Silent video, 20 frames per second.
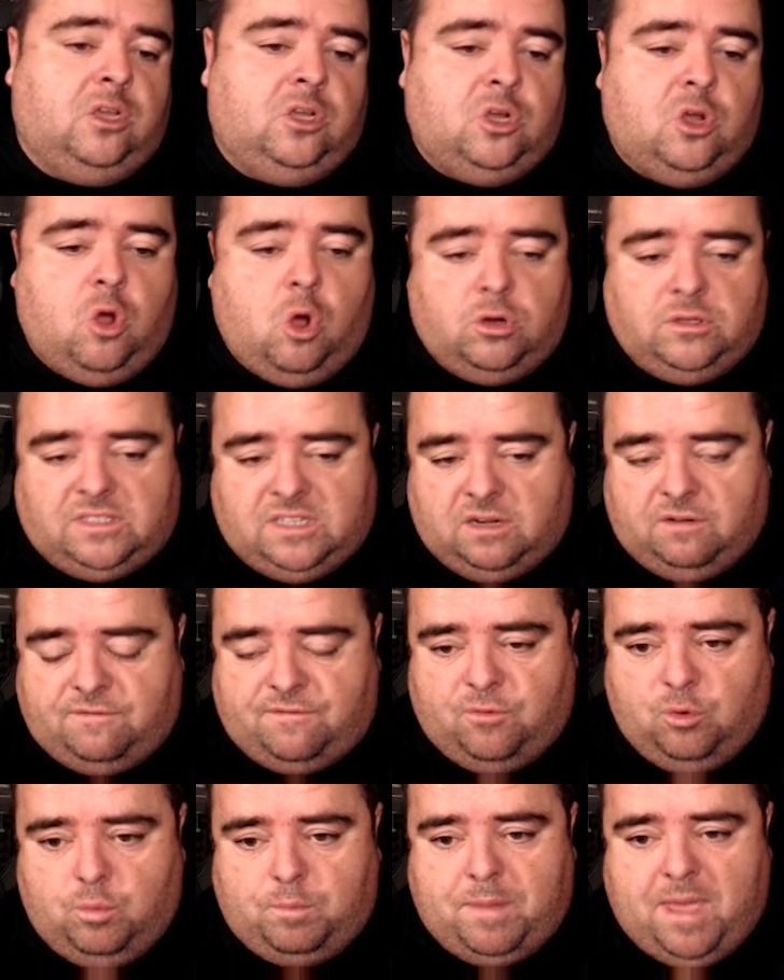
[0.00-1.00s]

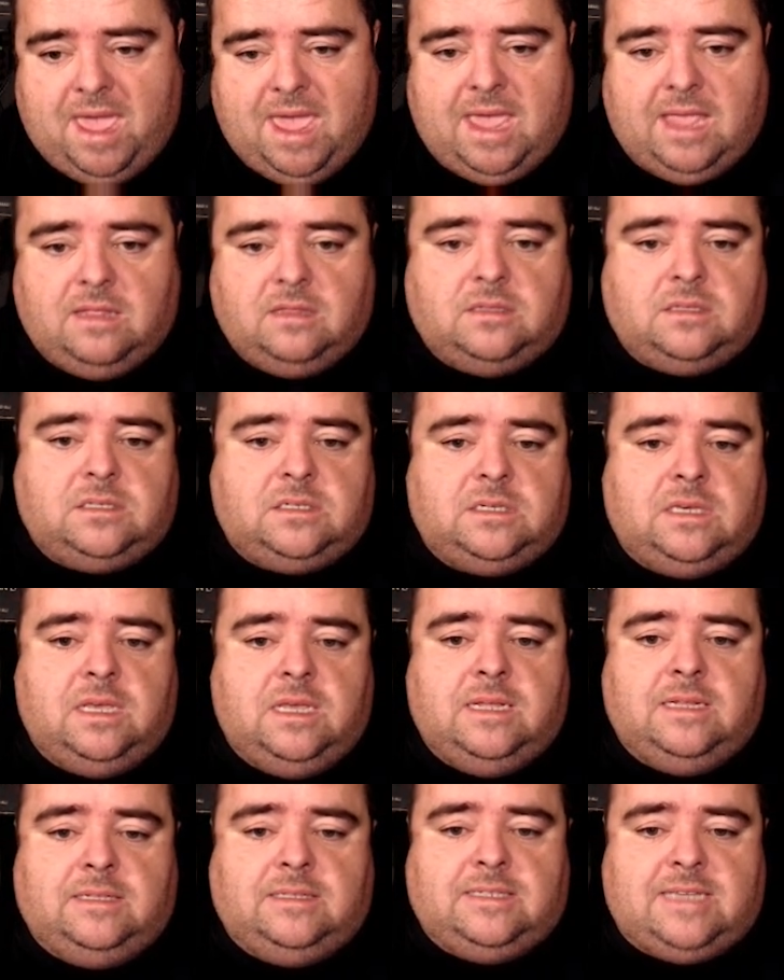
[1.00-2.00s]
contentful paint,
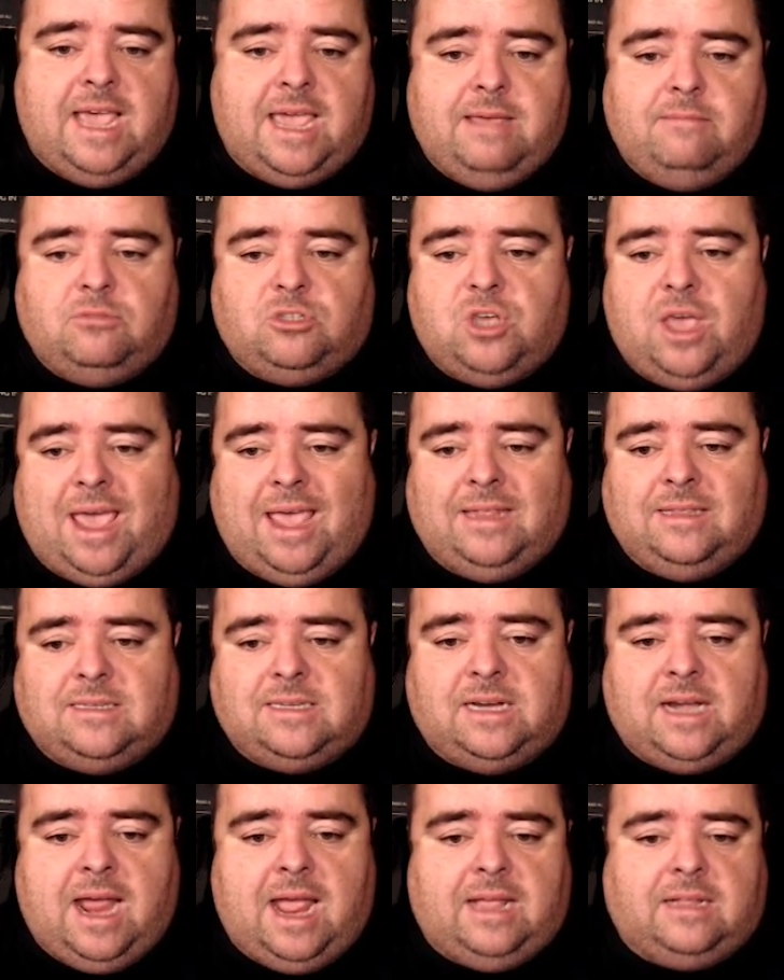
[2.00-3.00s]
time to
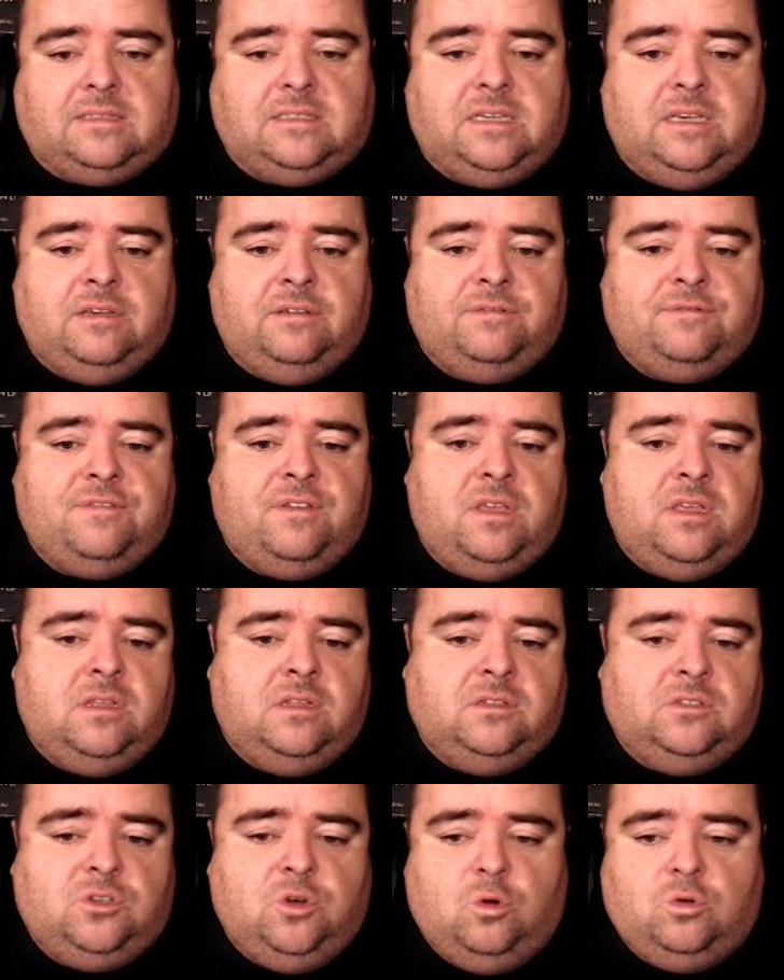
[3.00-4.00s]
interactive,
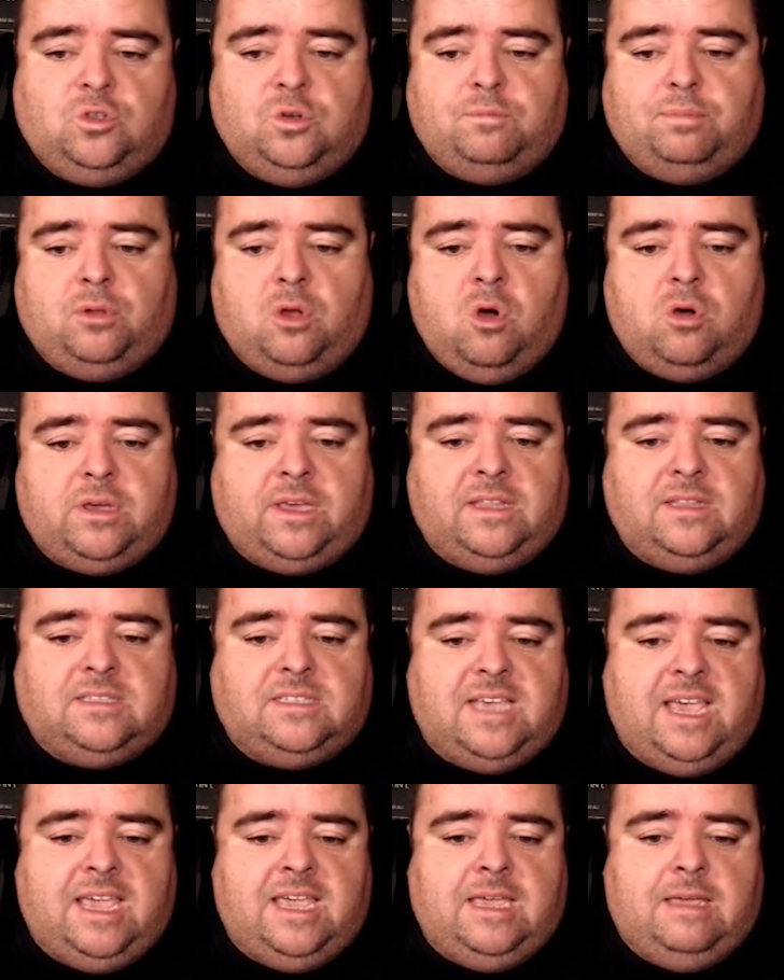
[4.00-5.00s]
total blocking
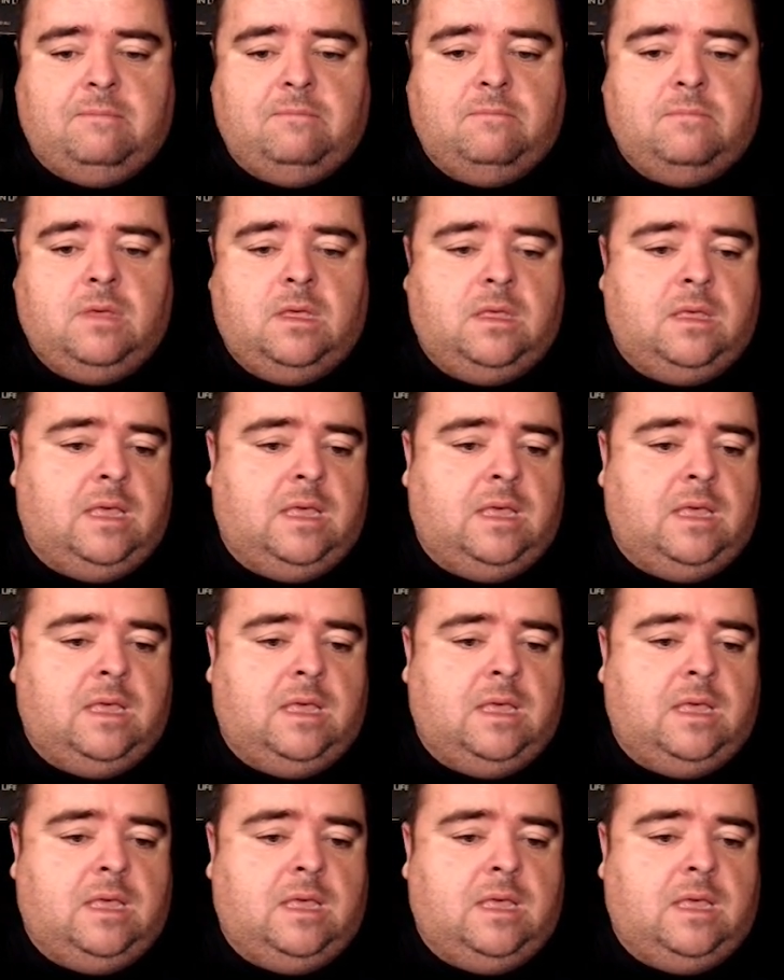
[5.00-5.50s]
time,